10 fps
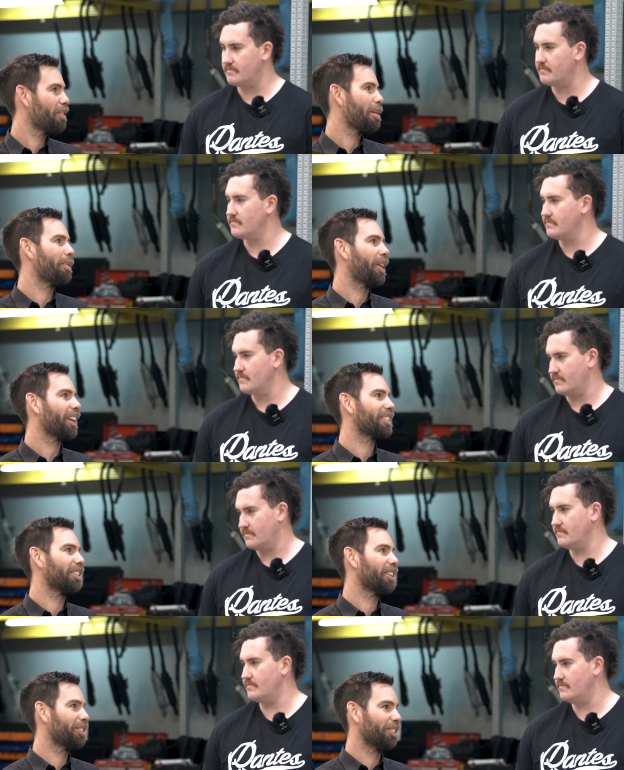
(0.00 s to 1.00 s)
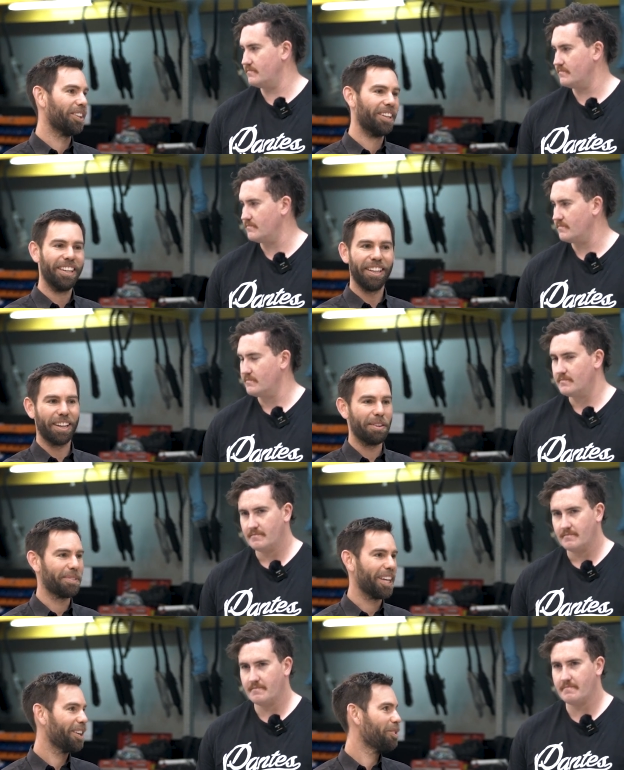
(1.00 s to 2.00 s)
Speaker 1: of our bikes. So I thought, come
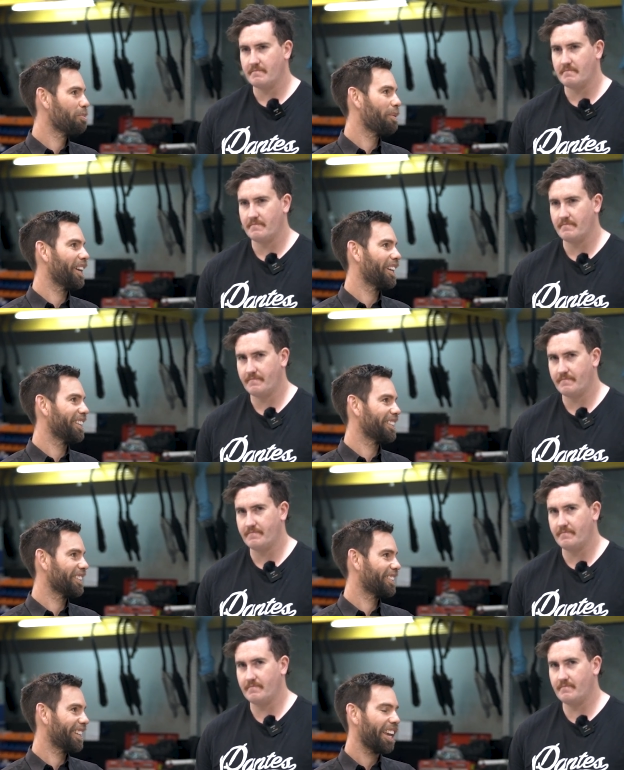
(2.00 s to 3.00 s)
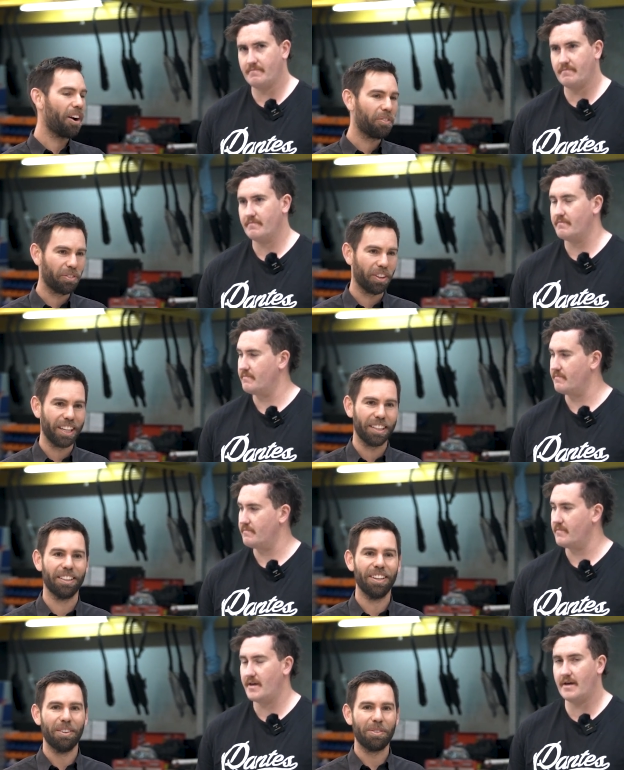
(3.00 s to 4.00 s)
down, who better to just see our fleet?
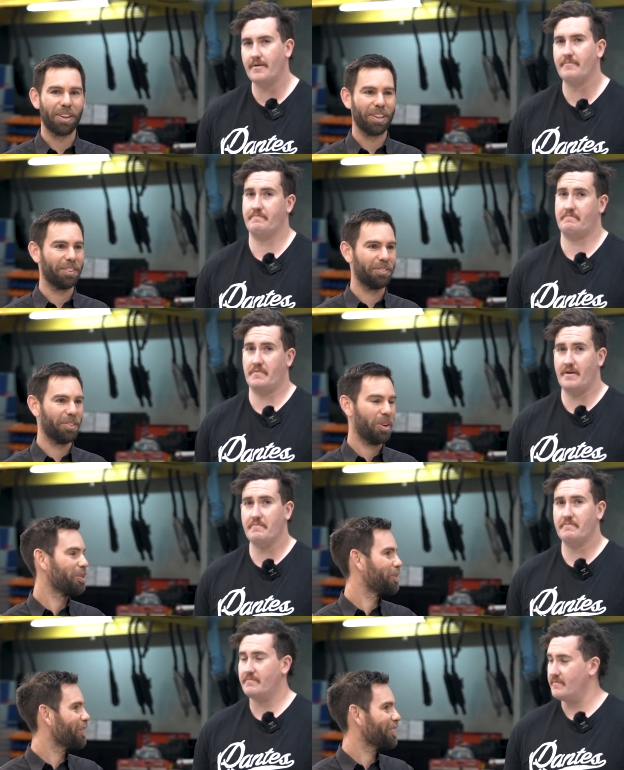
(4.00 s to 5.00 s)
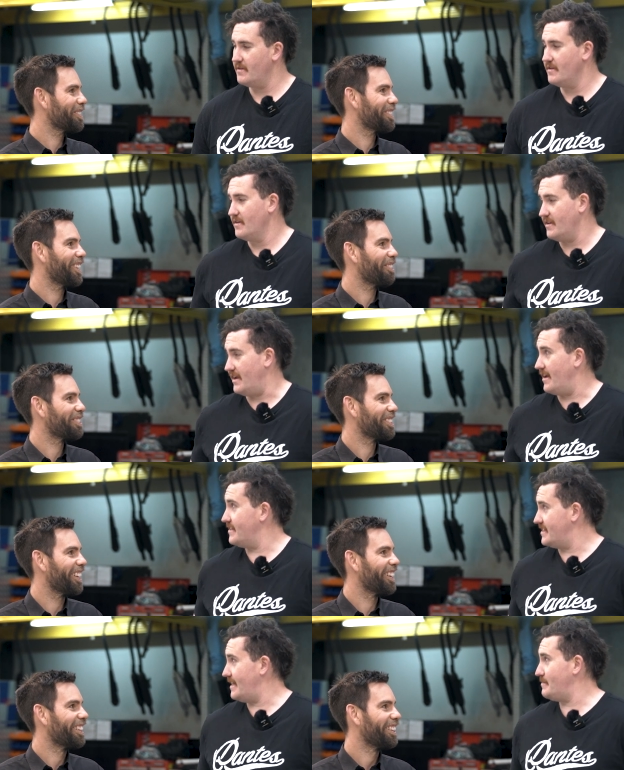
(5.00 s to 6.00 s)
Yeah. We've got all sorts of stuff. Yeah, so.
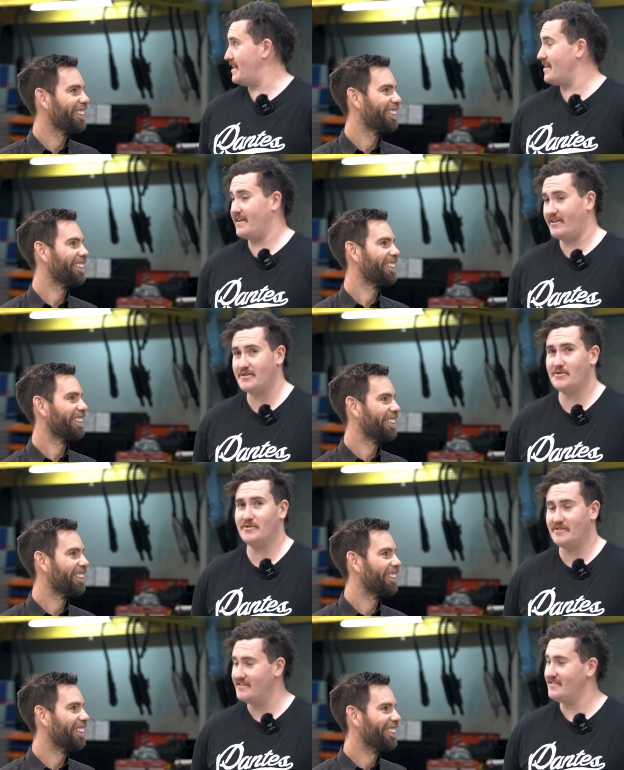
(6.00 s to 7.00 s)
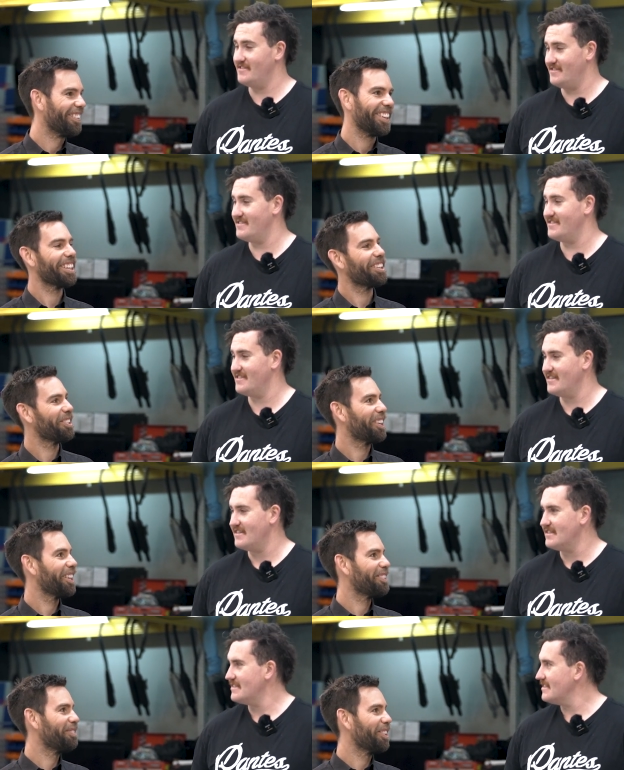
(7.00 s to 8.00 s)
there's
Speaker 2: heaps out there. It's good.
Speaker 1: What are you going to
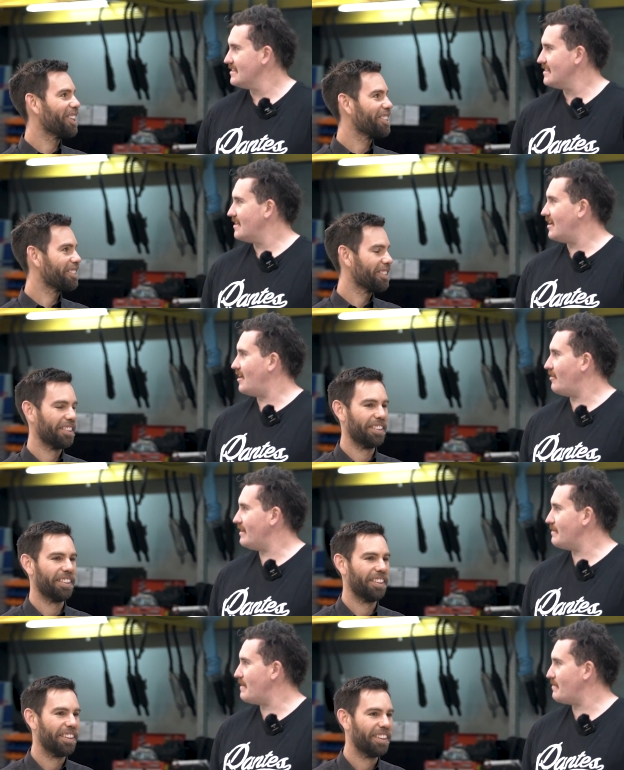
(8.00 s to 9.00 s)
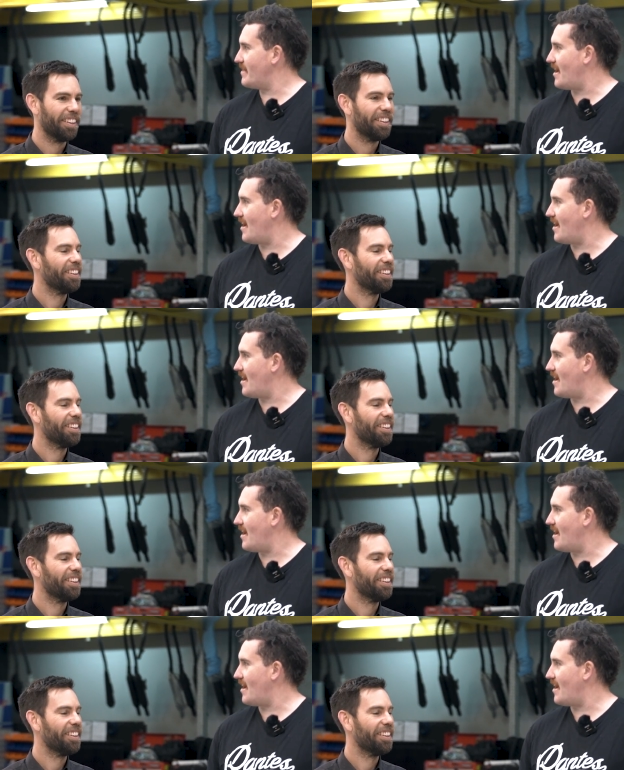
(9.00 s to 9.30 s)
ride first?
Speaker 2: I reckon maybe the